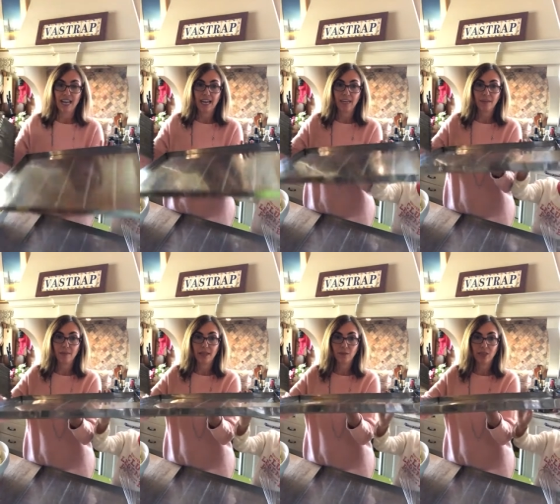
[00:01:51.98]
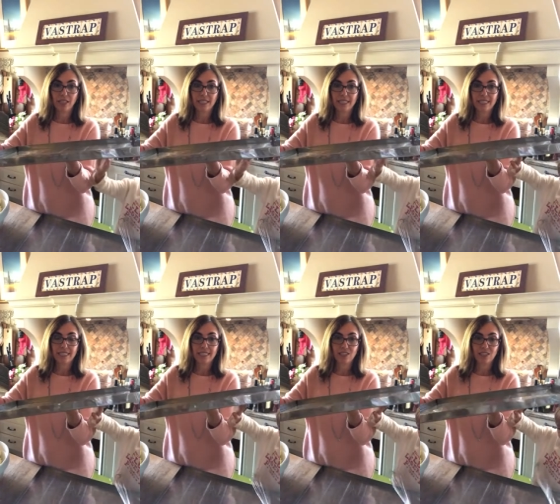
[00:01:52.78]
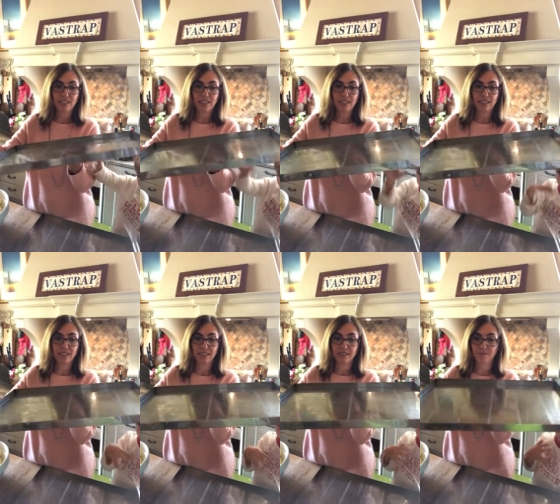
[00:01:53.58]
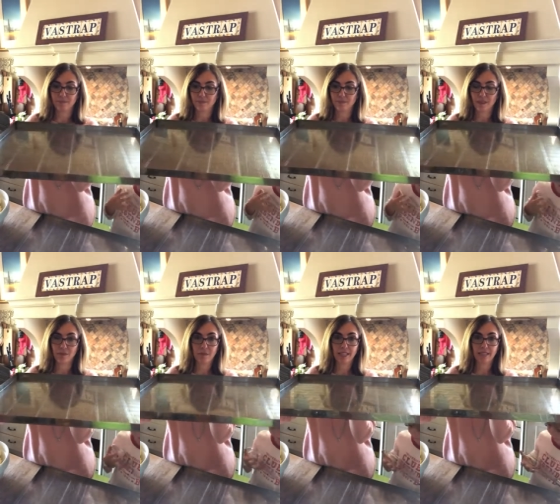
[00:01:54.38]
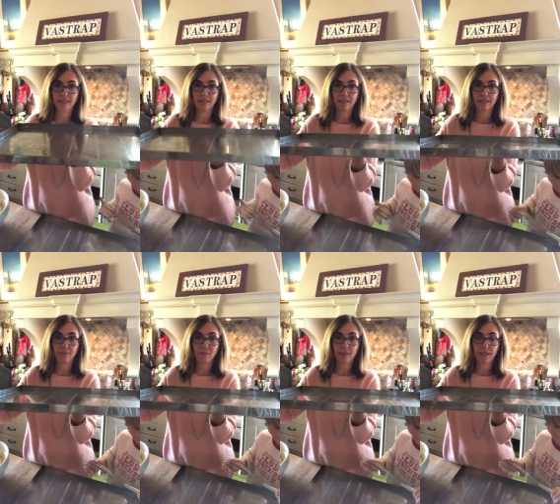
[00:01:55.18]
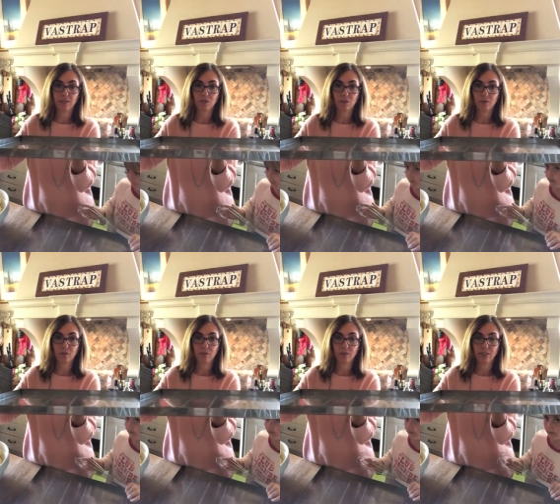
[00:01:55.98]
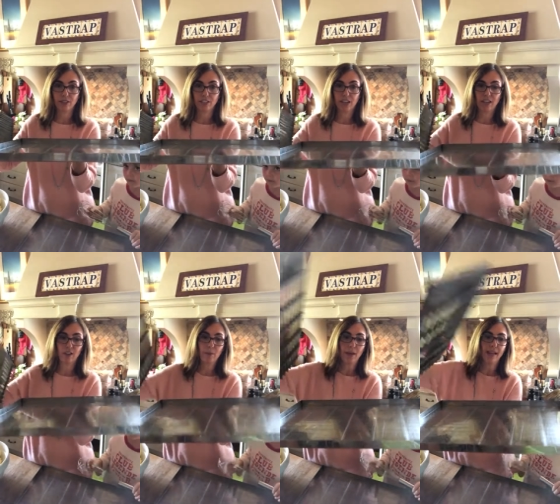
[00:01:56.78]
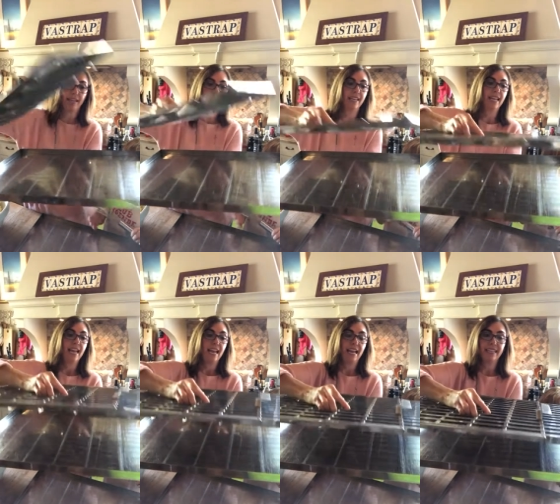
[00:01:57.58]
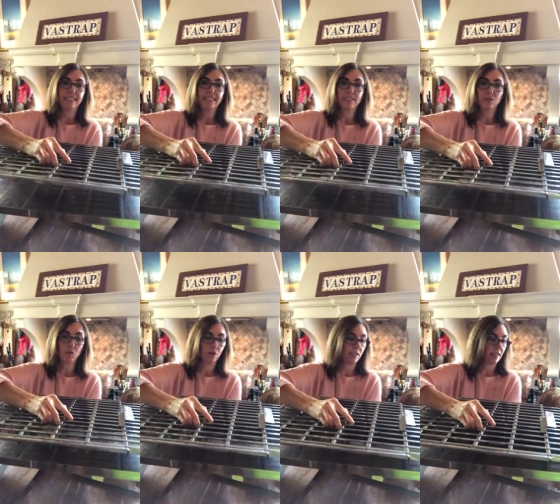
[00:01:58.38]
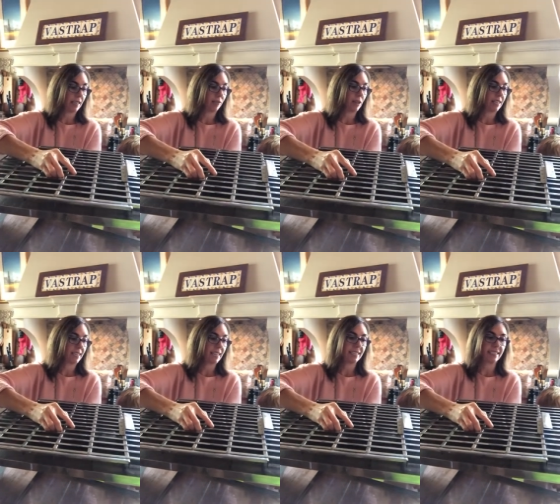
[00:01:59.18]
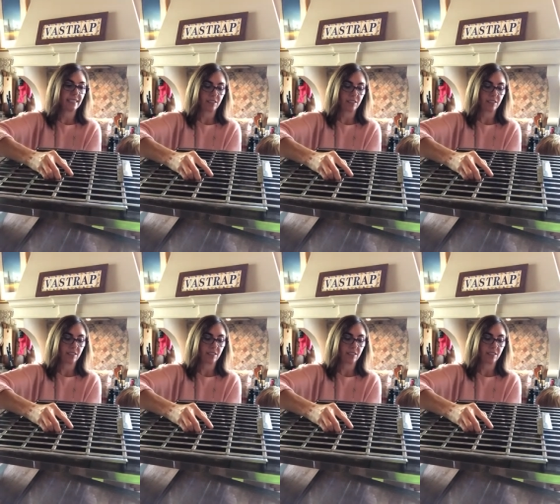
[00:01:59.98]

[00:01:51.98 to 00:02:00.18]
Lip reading: And what it is it's just a metal, sort of very shallow pan, and this is called a rusk cutter.